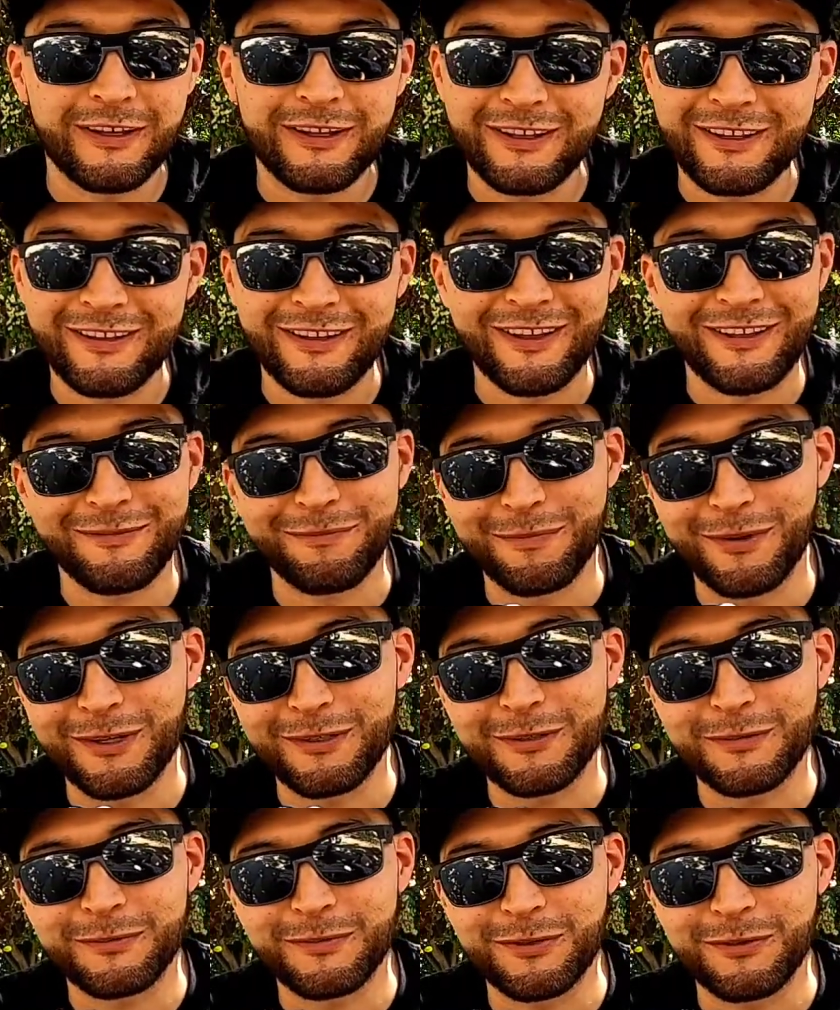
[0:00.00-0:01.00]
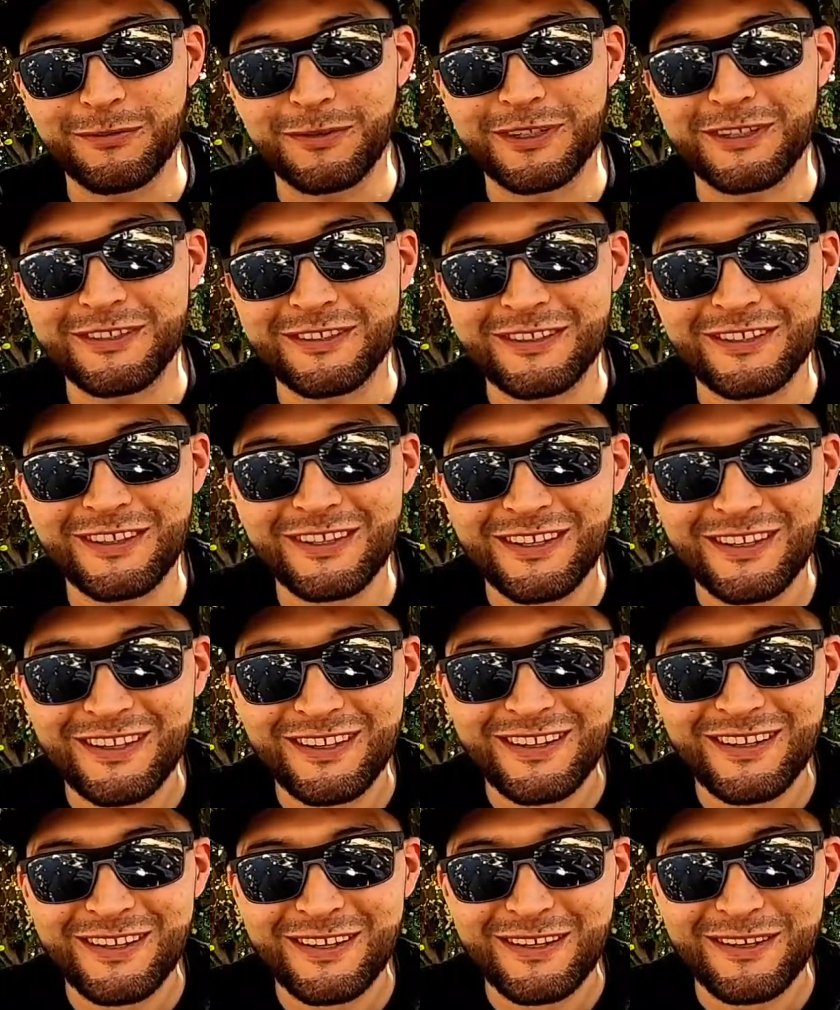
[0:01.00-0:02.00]
I, I bugged him so much
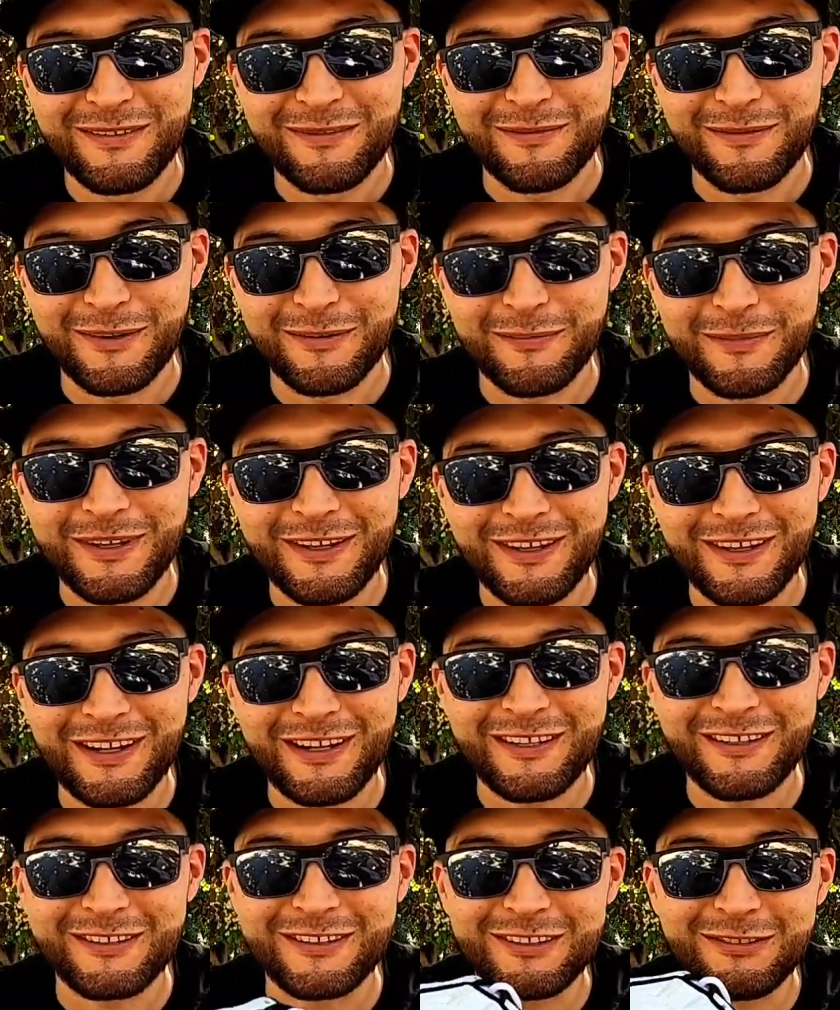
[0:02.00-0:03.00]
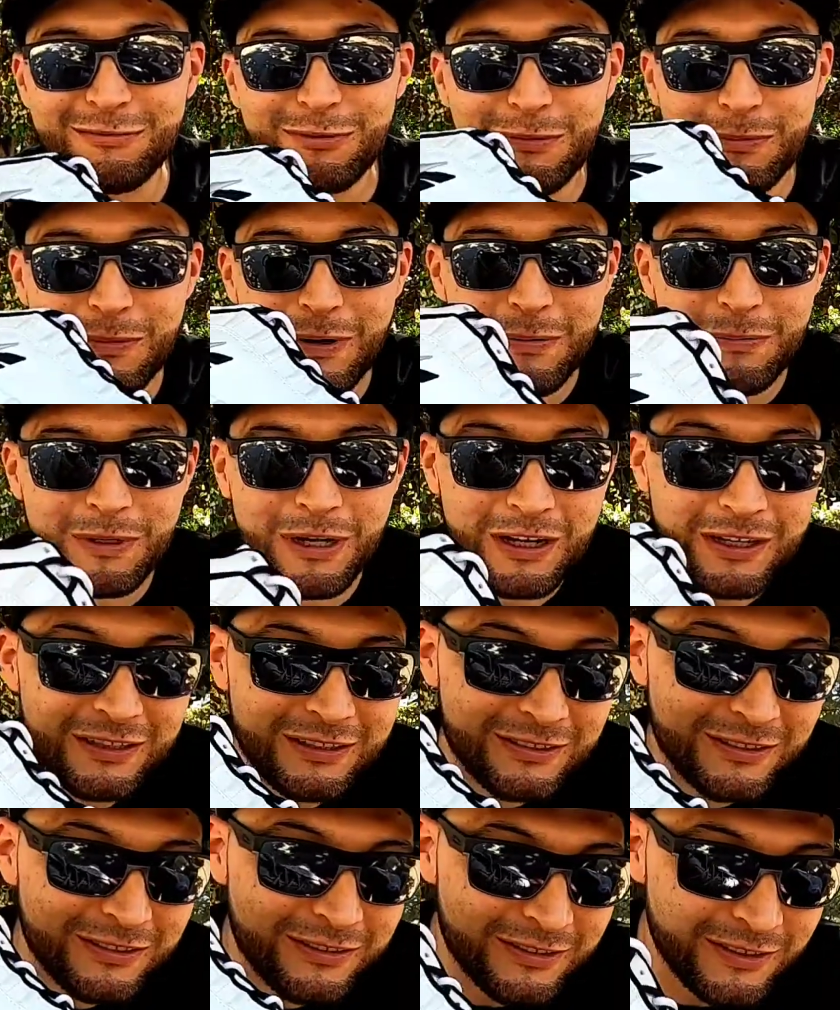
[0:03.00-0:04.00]
but man I could just remember I
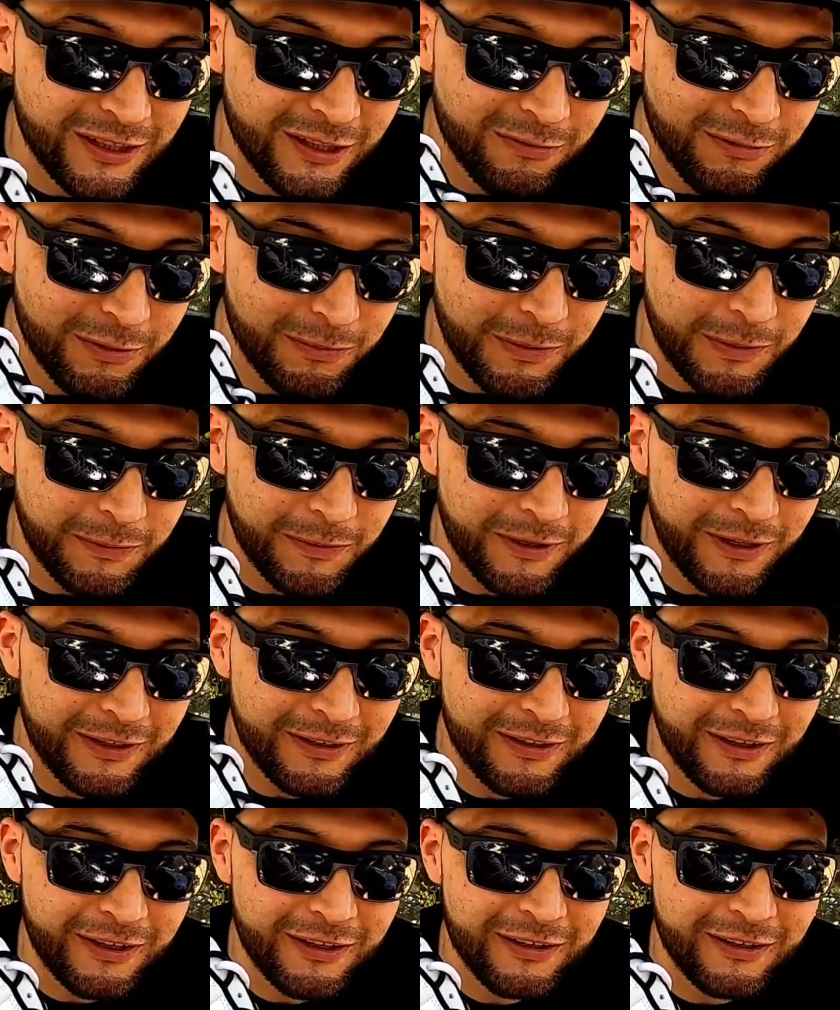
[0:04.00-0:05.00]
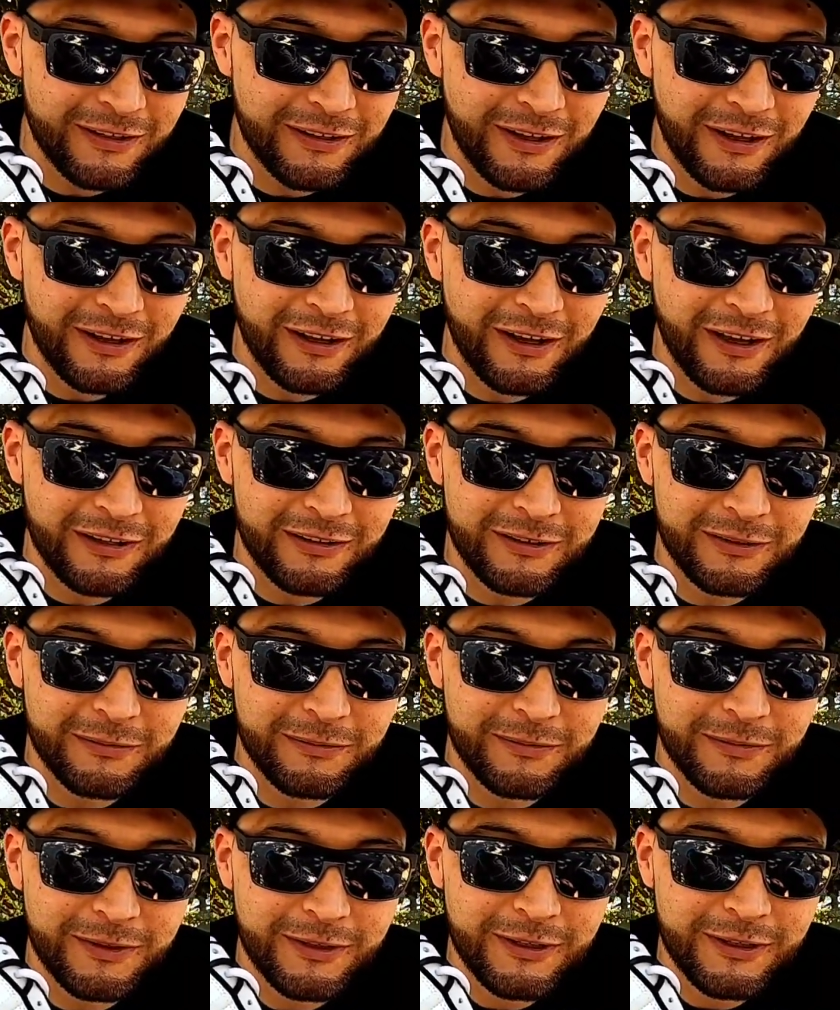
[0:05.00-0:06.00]
could still remember that day he, I got
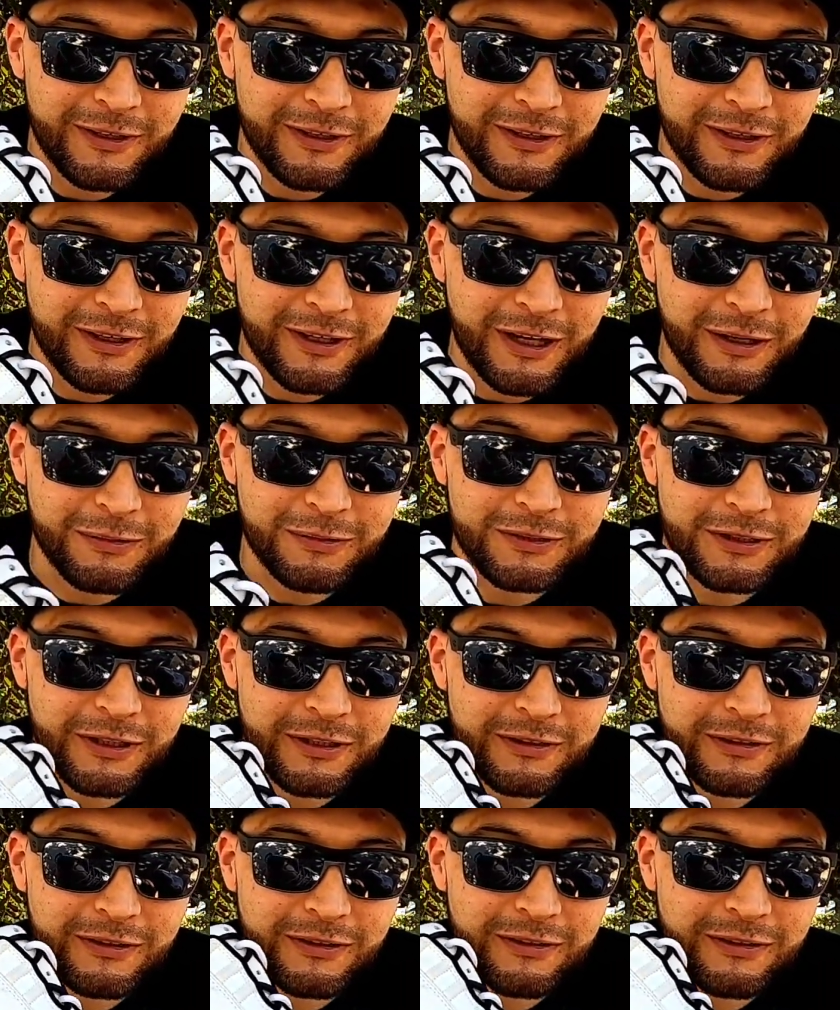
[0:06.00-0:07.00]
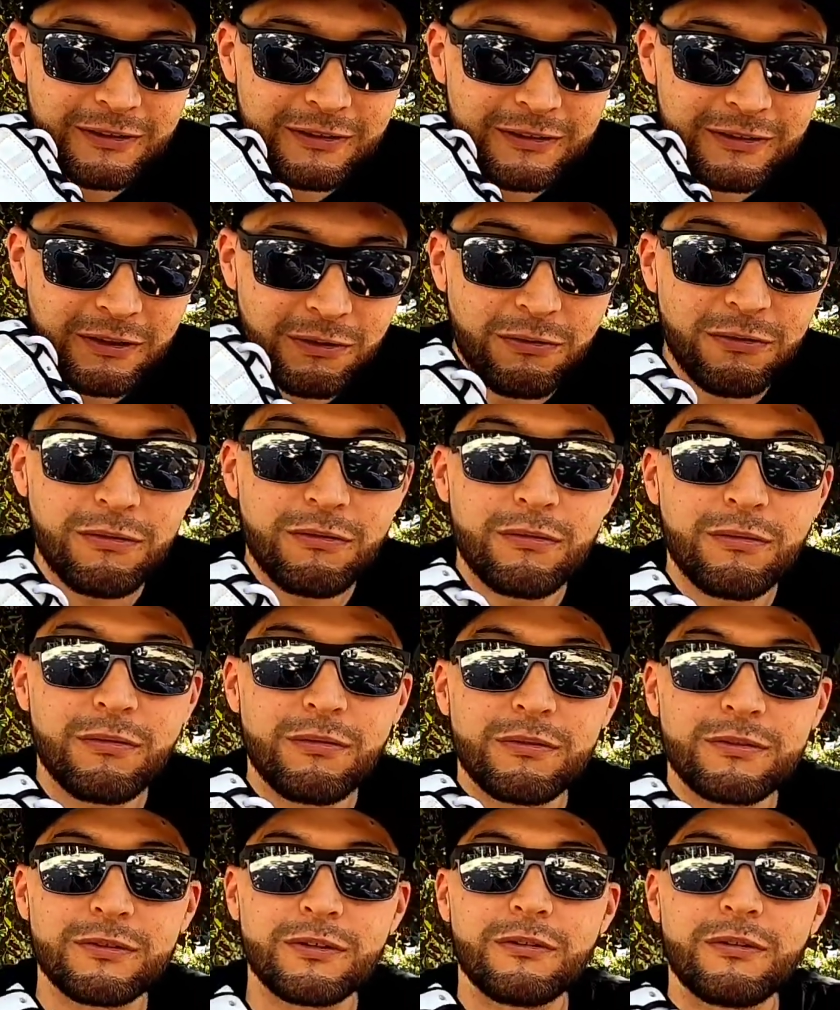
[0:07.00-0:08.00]
them I was like so
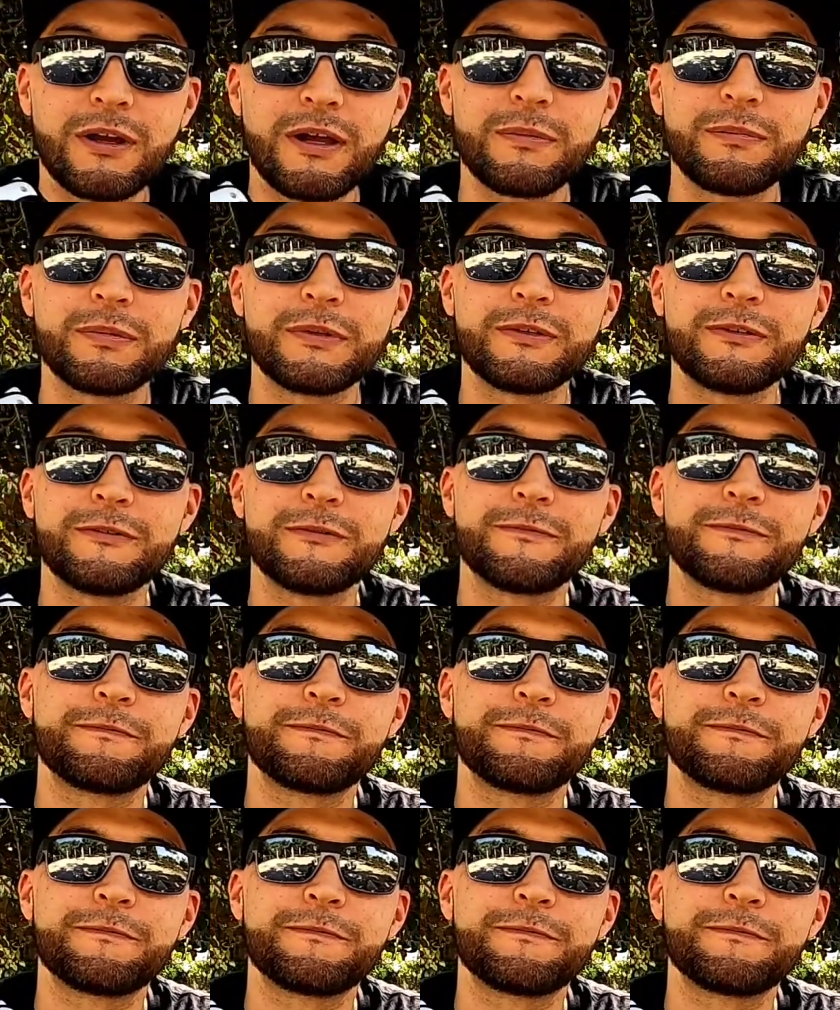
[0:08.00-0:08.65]
so happy